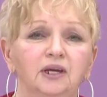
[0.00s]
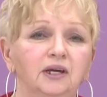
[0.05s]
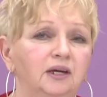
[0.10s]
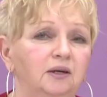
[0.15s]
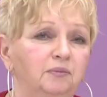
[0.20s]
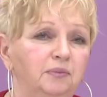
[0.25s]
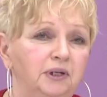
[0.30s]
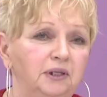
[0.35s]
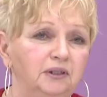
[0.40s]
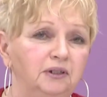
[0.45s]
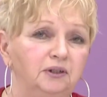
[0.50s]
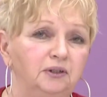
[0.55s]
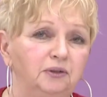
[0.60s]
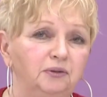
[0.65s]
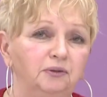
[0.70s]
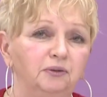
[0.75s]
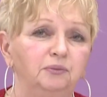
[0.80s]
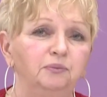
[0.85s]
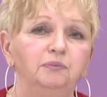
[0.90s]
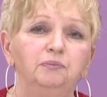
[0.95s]
and meet the
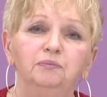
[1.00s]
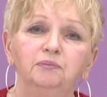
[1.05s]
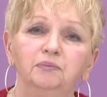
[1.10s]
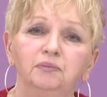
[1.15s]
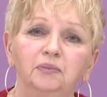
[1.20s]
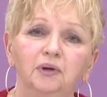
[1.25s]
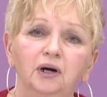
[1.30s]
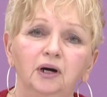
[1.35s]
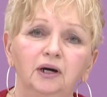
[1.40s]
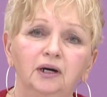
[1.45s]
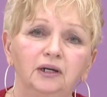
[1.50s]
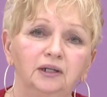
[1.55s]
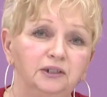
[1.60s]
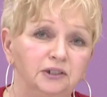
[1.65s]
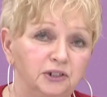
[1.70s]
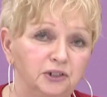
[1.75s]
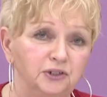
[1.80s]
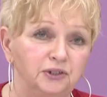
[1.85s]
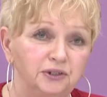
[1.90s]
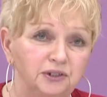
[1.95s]
new
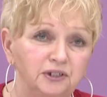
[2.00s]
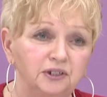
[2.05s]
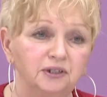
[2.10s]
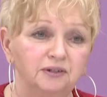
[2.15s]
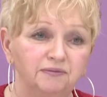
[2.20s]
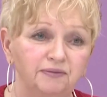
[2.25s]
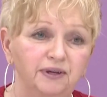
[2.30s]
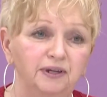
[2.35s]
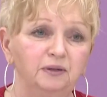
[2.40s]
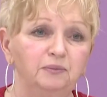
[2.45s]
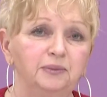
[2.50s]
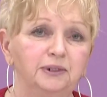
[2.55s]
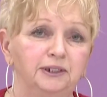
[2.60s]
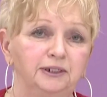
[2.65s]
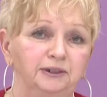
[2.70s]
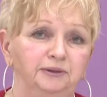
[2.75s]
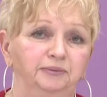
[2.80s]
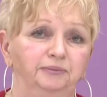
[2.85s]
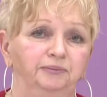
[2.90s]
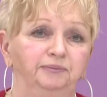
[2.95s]
additions to the
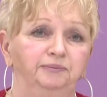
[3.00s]
family.